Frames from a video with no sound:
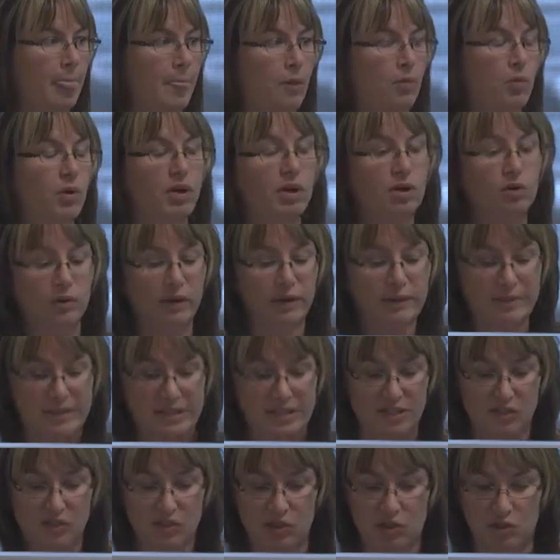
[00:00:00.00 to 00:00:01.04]
What
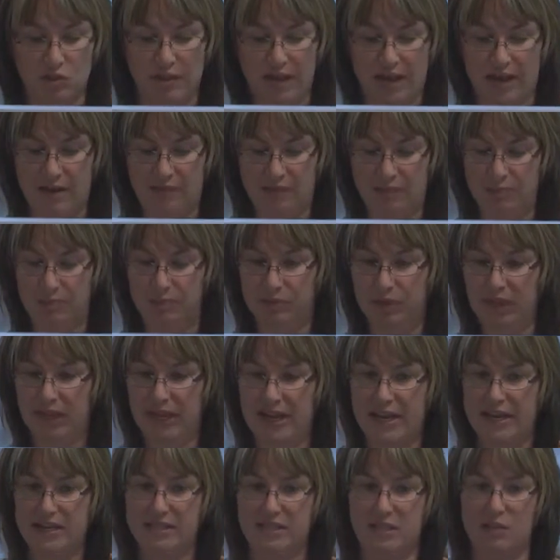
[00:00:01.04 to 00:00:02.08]
agreements do you have in
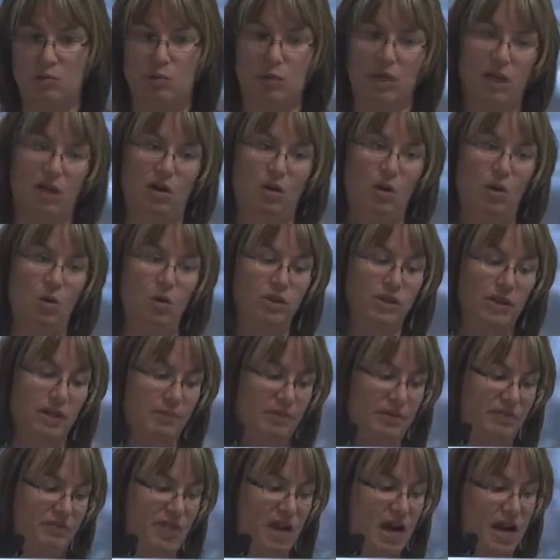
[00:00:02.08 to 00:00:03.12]
place, and will it hold up
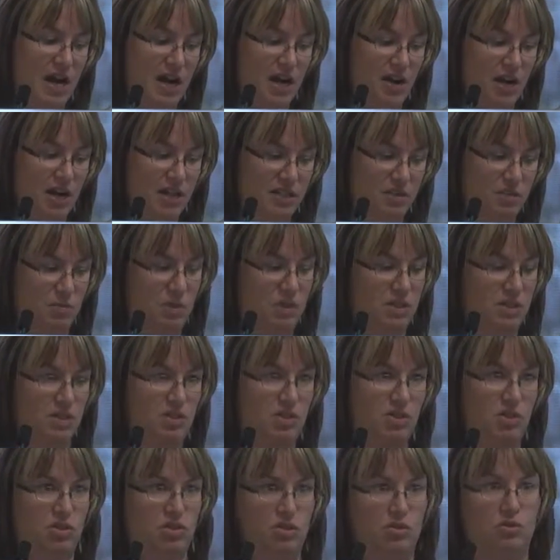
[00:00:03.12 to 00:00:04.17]
if the IRS wants
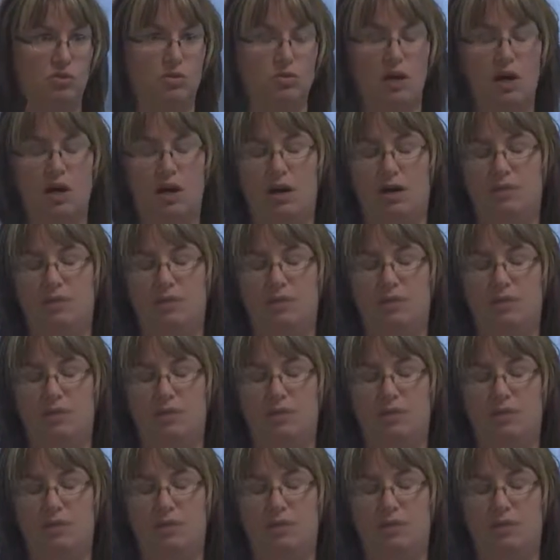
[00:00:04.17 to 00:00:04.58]
to